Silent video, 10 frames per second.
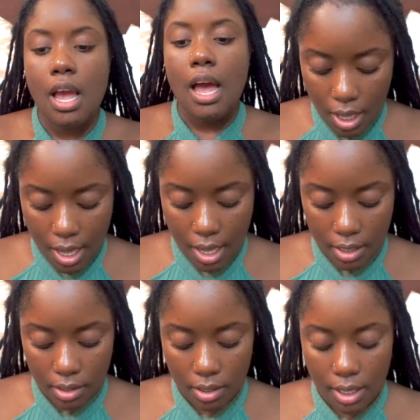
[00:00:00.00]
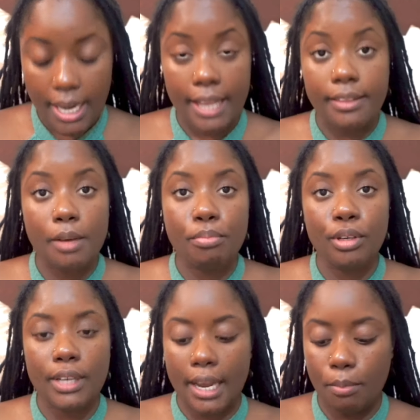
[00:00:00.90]
And yeah, they're blue
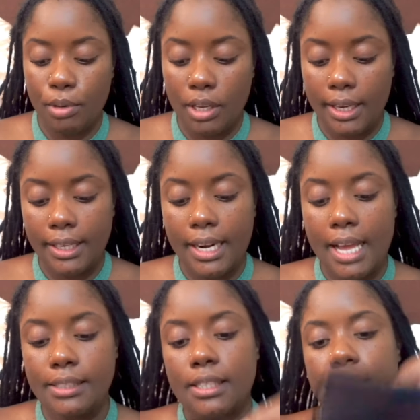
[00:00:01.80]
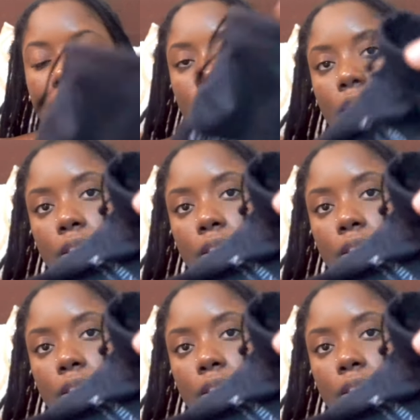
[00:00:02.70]
light blocking glasses. I got